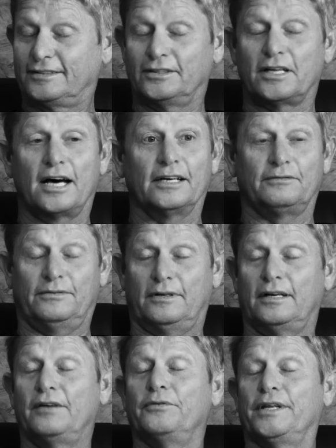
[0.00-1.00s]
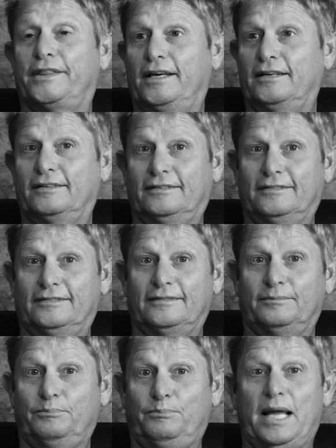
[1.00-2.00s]
A lot of everything.
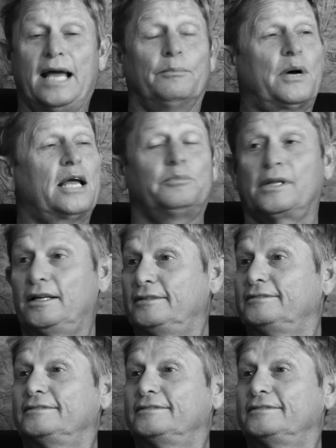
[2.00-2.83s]
And Pipeline.